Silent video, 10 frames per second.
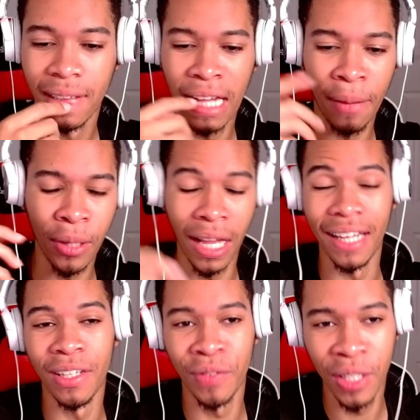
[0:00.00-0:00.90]
I'm going to
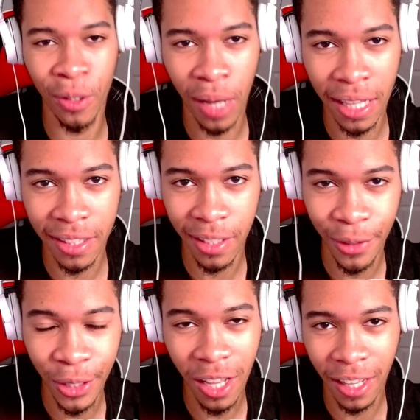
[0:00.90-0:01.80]
end the video right there.
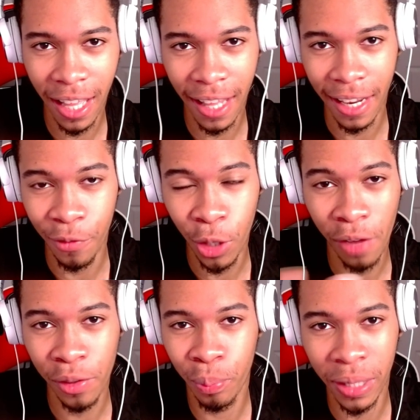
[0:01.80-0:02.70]
Y'all got, if you
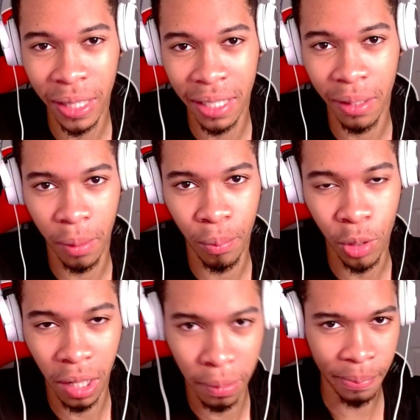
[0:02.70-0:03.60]
haven't played uh,
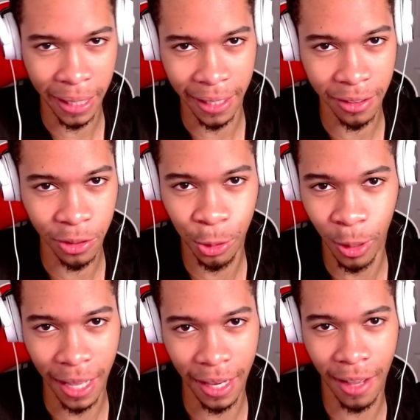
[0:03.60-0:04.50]
Brawl Paint,
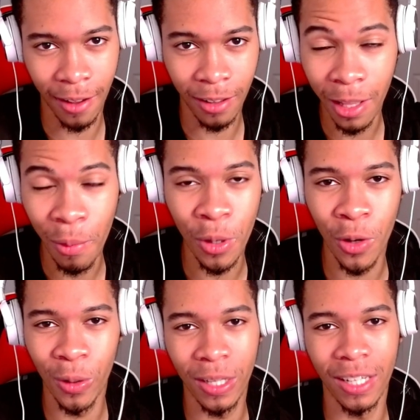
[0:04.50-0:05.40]
try it out. Let me know
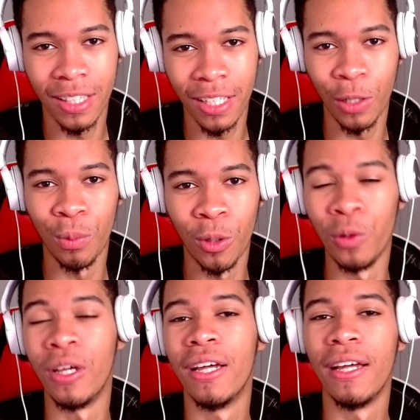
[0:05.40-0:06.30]
what y'all think of the
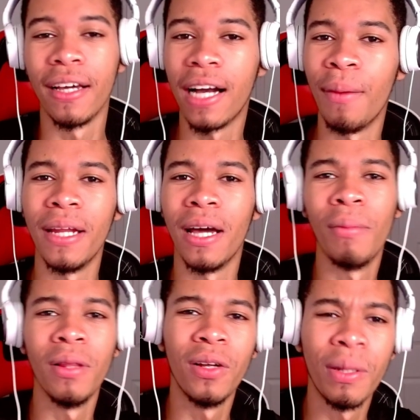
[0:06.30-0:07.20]
mode. Comment down
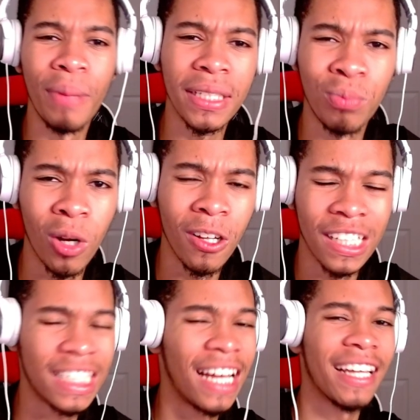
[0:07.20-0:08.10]
below the best
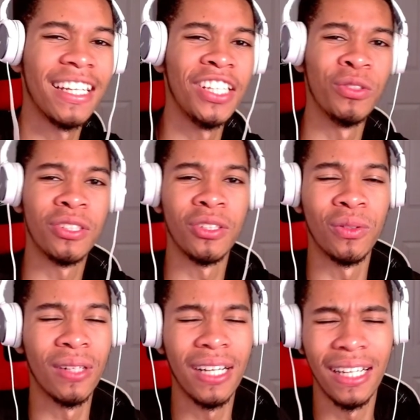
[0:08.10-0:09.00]
brawlers I can use
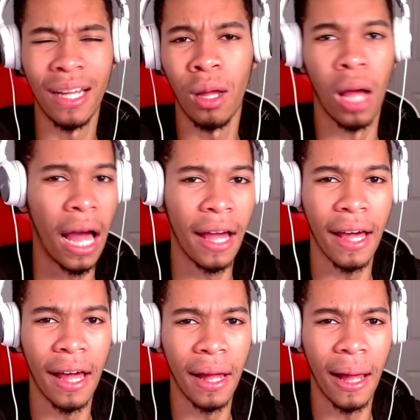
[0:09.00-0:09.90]
to. Uh, I,
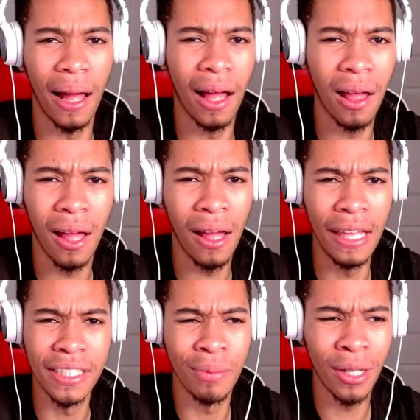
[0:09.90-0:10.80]
I, uh,
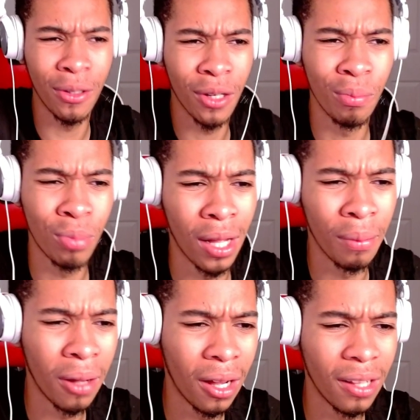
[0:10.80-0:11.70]
is it better than Brawl
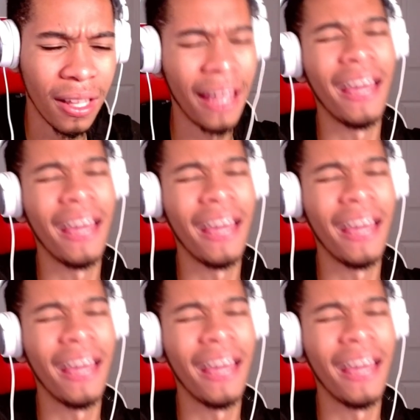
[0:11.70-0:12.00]
Ball?